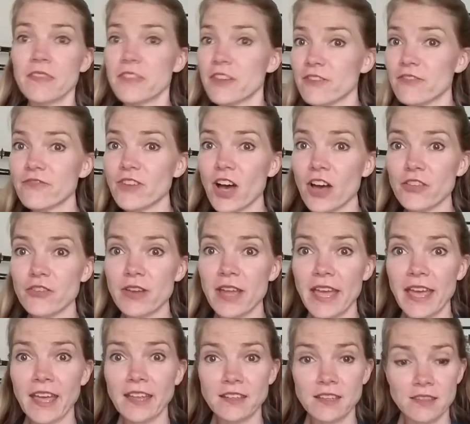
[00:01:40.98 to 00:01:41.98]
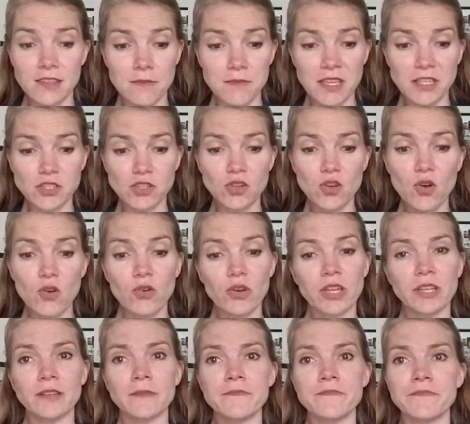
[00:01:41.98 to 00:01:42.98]
Their father handed them each a
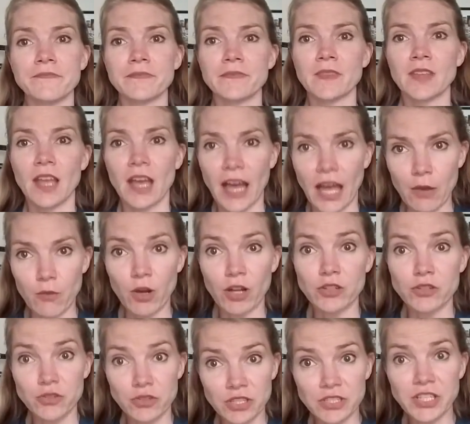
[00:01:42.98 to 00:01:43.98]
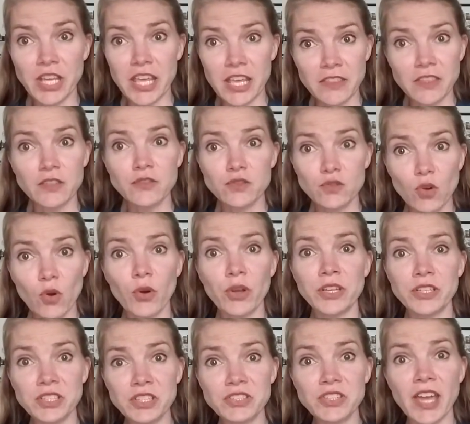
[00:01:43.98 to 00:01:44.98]
coin. "I want you to take this
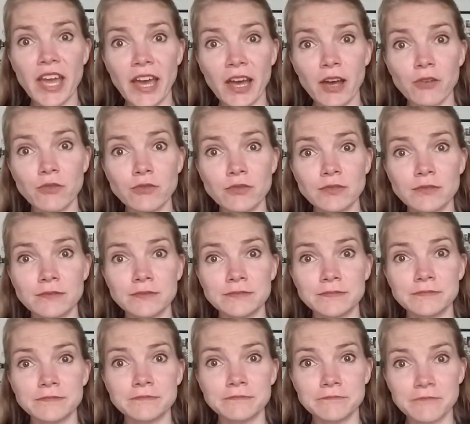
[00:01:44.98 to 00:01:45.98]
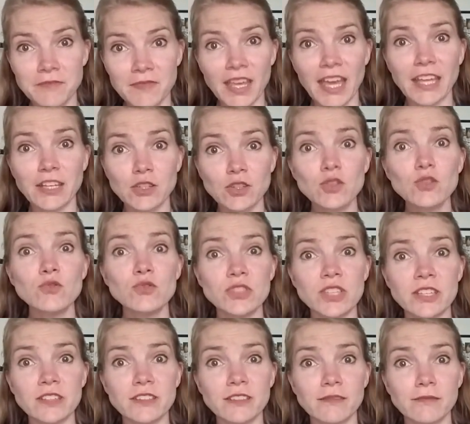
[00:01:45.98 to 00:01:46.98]
coin to town and use
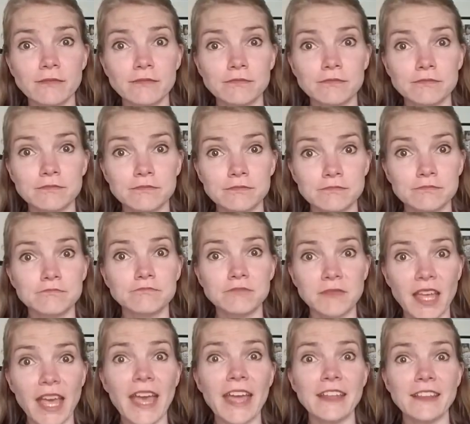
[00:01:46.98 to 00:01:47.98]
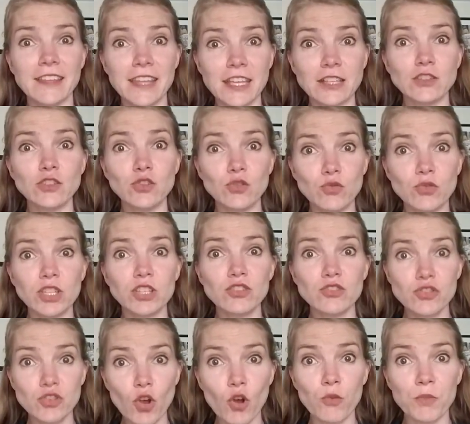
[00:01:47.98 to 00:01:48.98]
it, and then you can
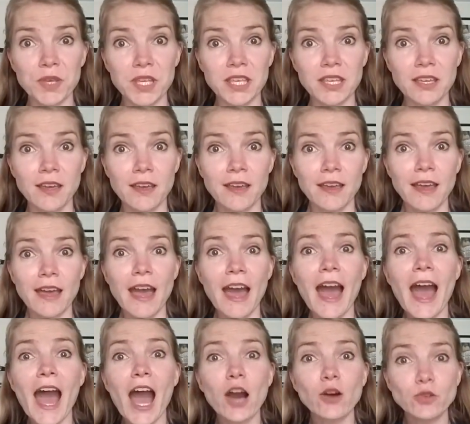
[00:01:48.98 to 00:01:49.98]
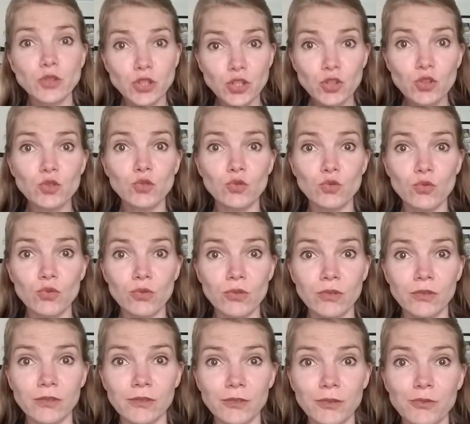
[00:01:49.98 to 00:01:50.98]
show me how you
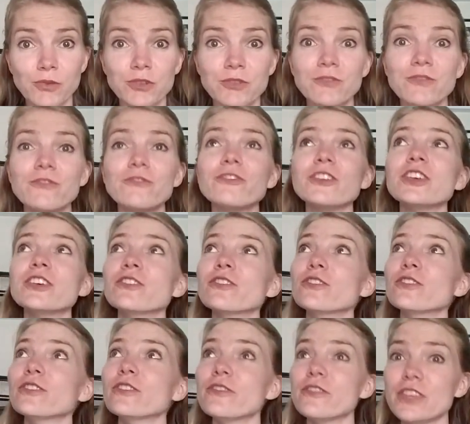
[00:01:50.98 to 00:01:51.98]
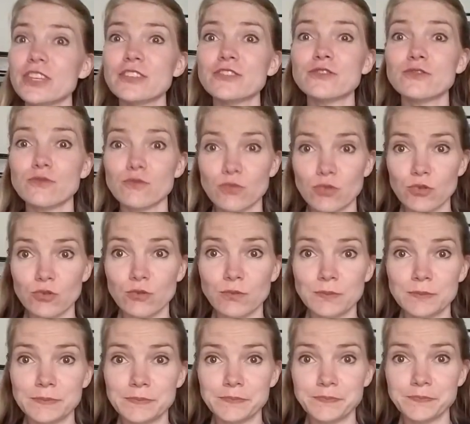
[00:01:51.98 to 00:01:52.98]
would fill this room."